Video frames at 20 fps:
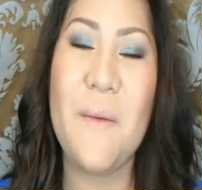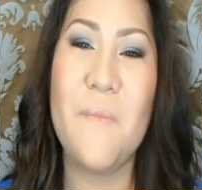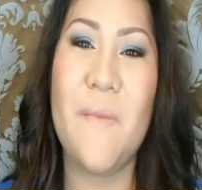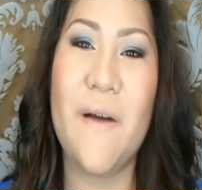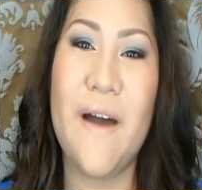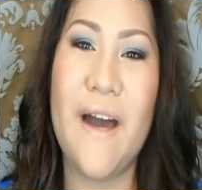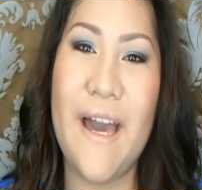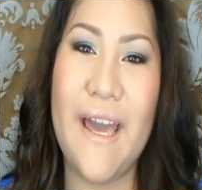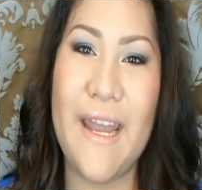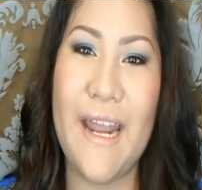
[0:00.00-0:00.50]

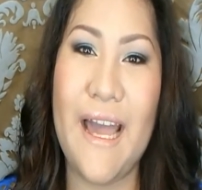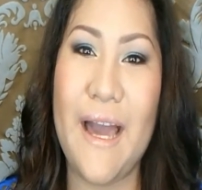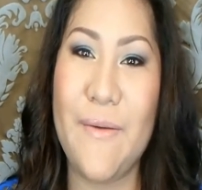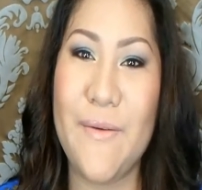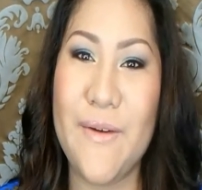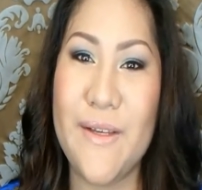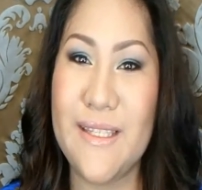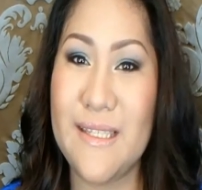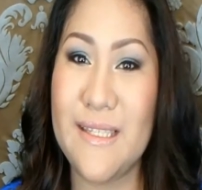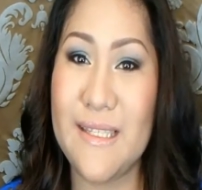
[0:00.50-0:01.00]
but I
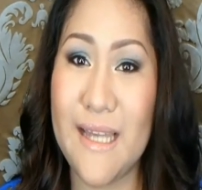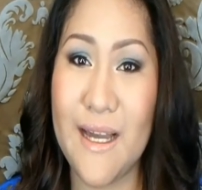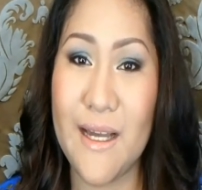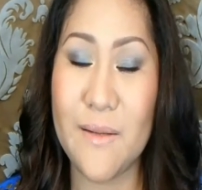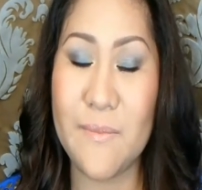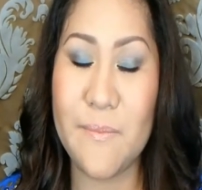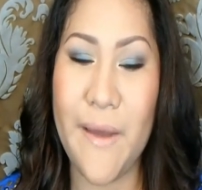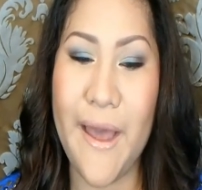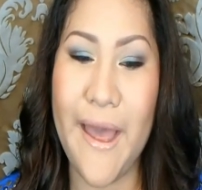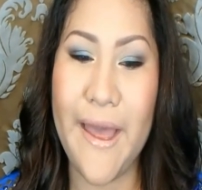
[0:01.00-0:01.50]
was
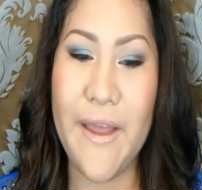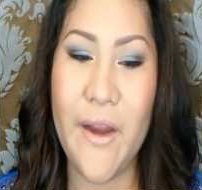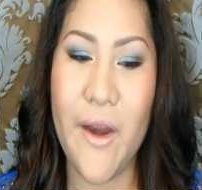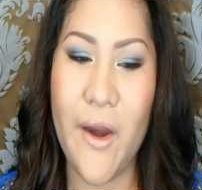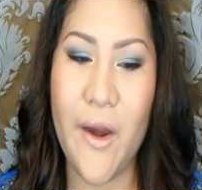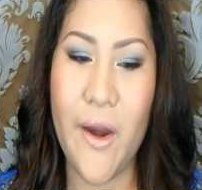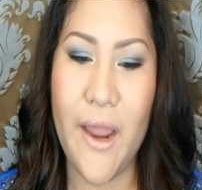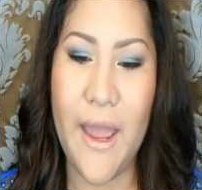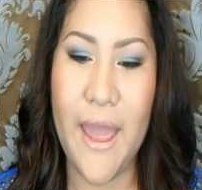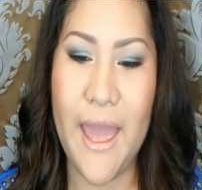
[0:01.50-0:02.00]
tagged by
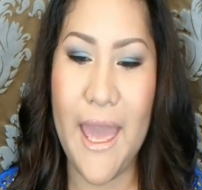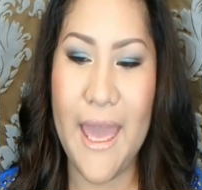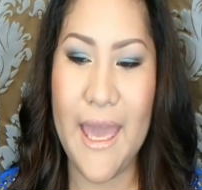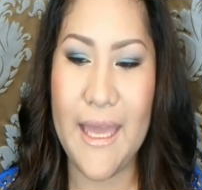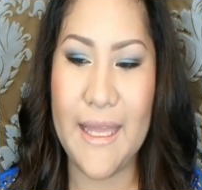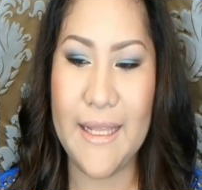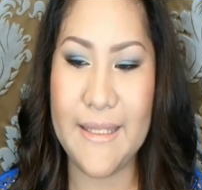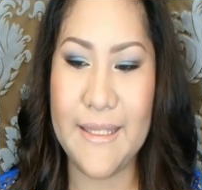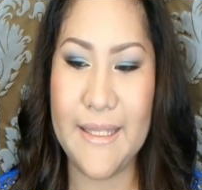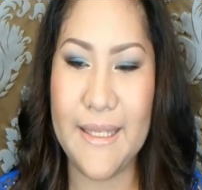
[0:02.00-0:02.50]
her,
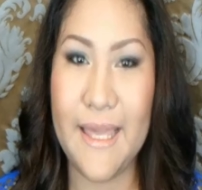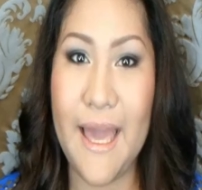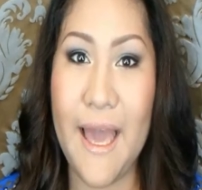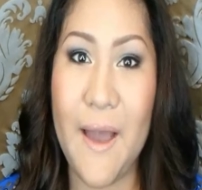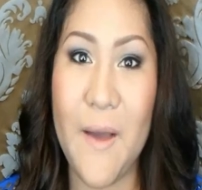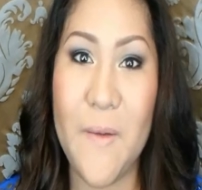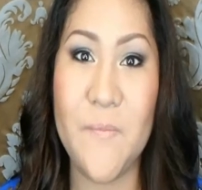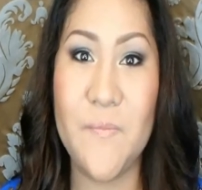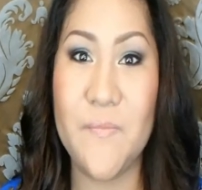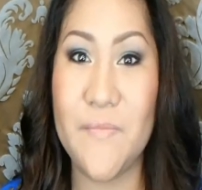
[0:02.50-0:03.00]
and
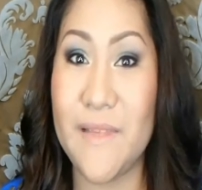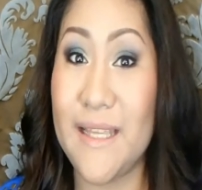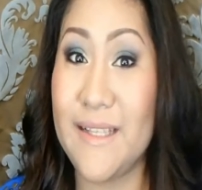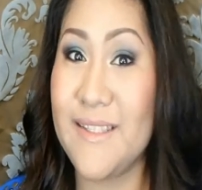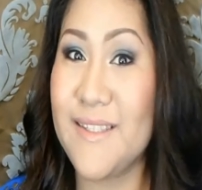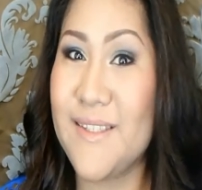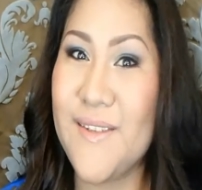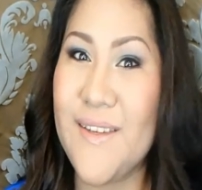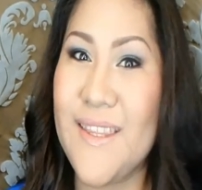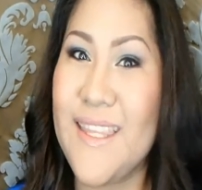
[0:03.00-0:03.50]
yeah,
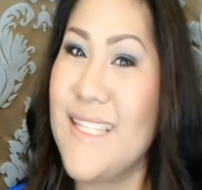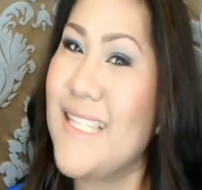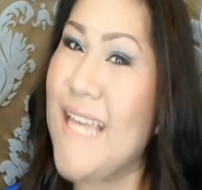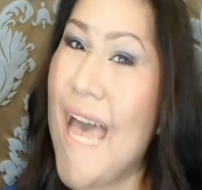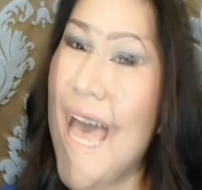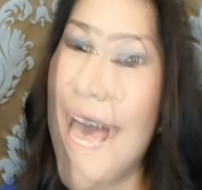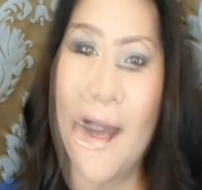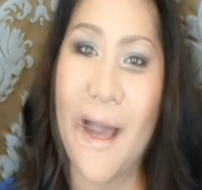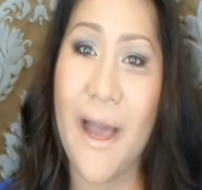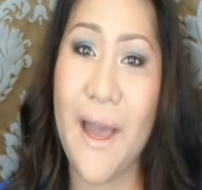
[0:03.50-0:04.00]
let's do the
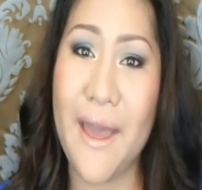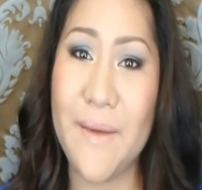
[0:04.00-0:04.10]
tag!